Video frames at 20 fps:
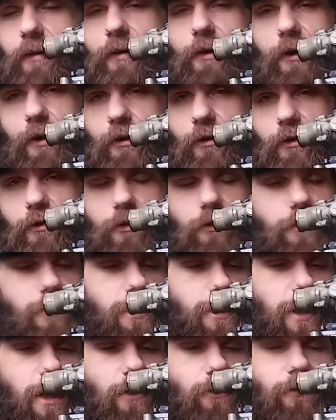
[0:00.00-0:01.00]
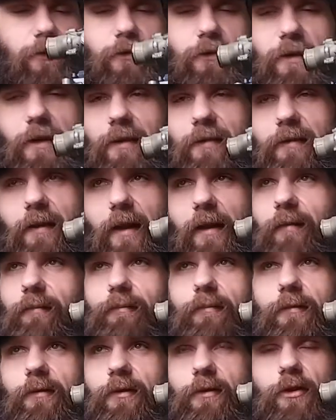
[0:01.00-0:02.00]
under 13 ounces. It's like
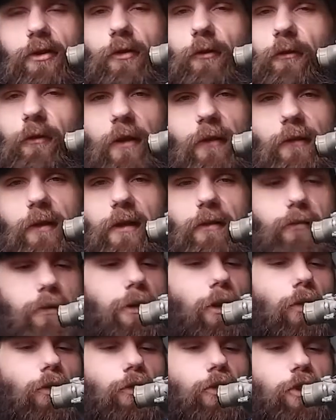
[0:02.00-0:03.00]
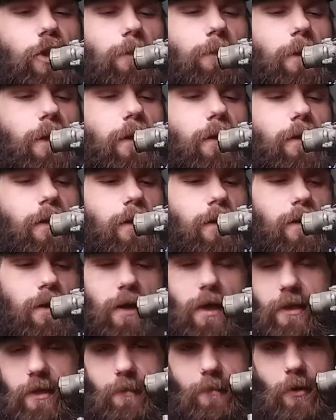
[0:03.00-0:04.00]
$2.50, $3 shipping,
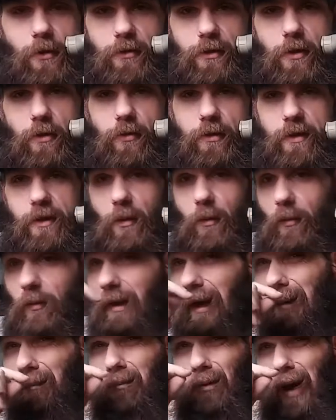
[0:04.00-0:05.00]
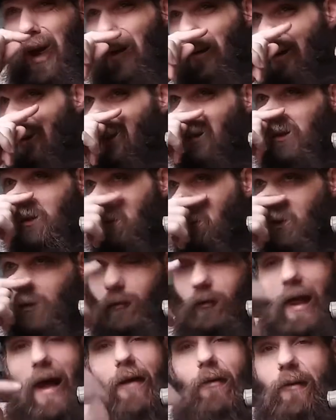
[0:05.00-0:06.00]
as opposed to going to someone like Brownells who's
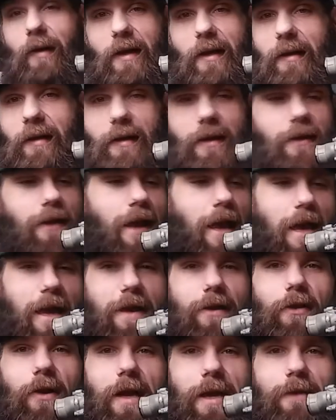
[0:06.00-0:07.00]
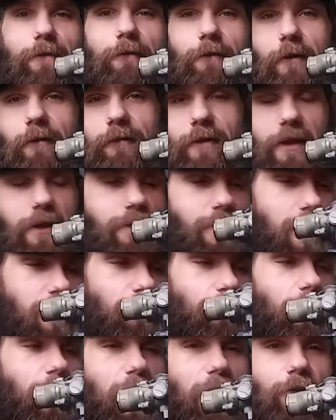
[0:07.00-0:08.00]
flat rated at $8 or $8.50 and takes
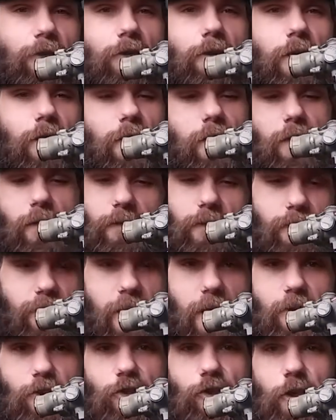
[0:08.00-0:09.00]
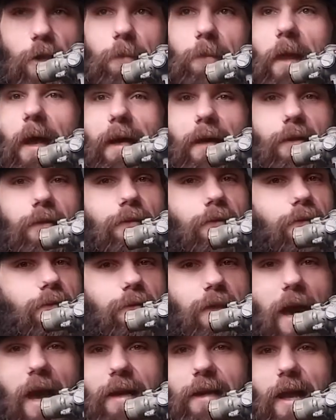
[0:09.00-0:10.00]
forever. These guys ship like
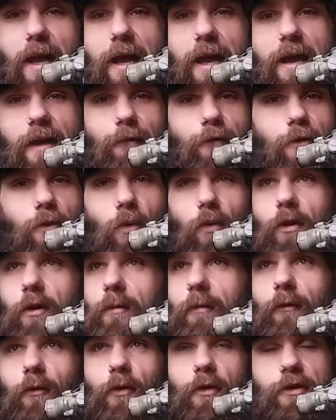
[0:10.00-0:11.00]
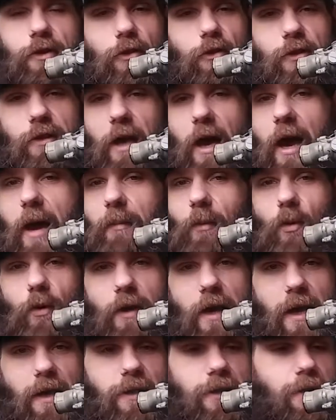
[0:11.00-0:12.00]
that day if you order before a certain time, or
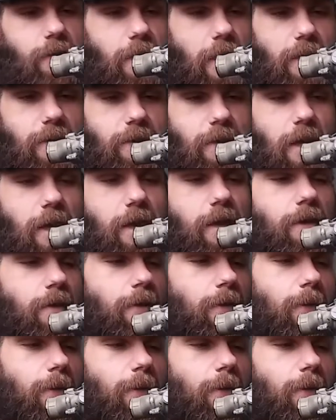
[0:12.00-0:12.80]
next day,